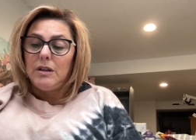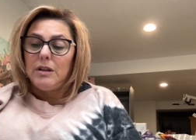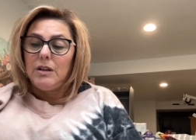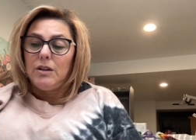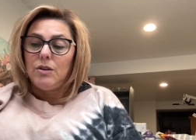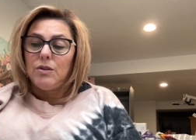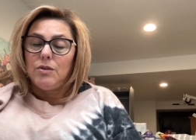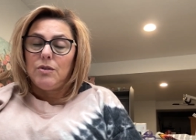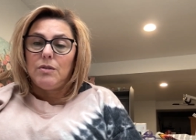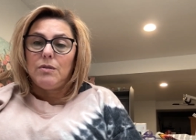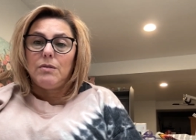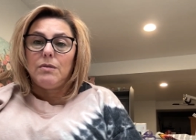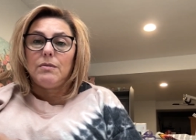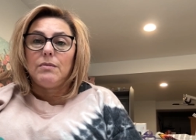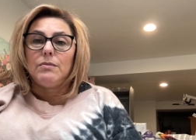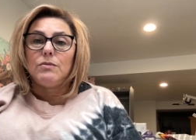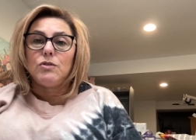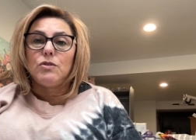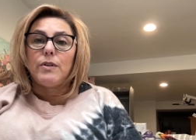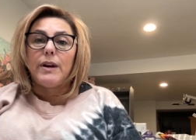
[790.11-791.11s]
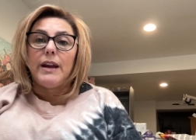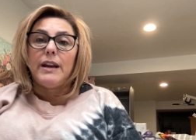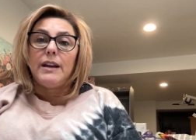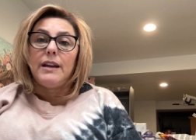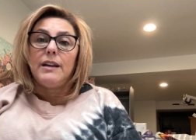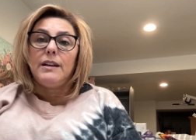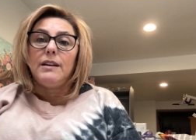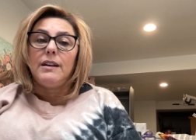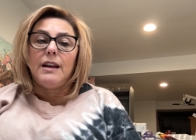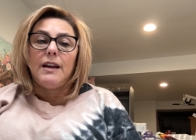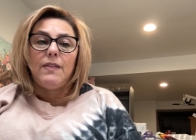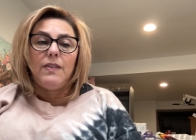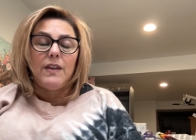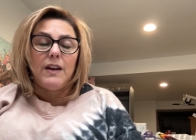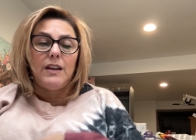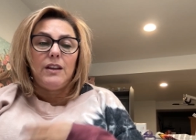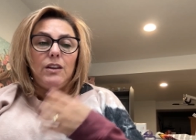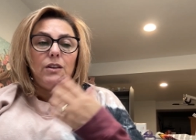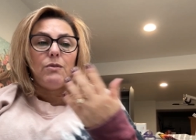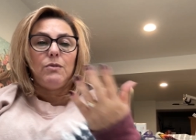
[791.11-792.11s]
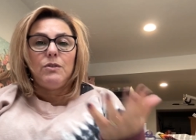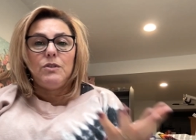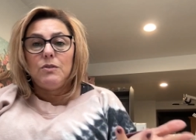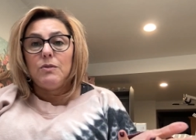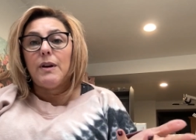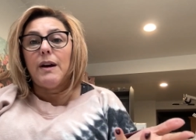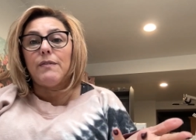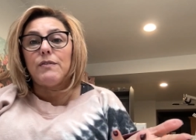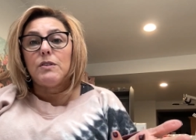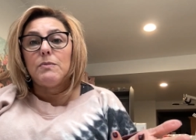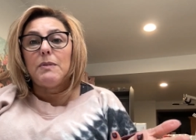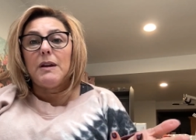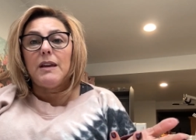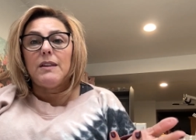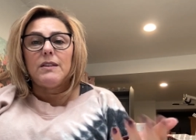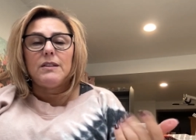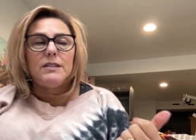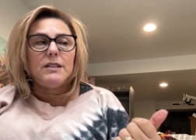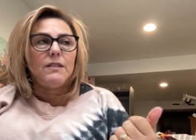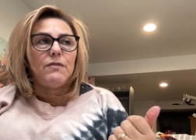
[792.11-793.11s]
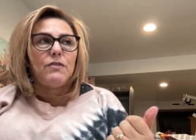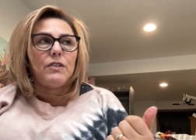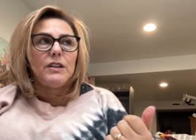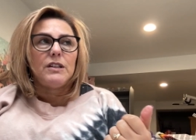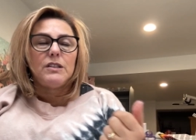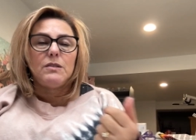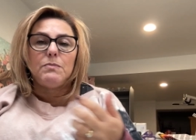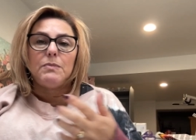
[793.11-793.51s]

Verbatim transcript: your trade-in, and then you do have to pay the difference,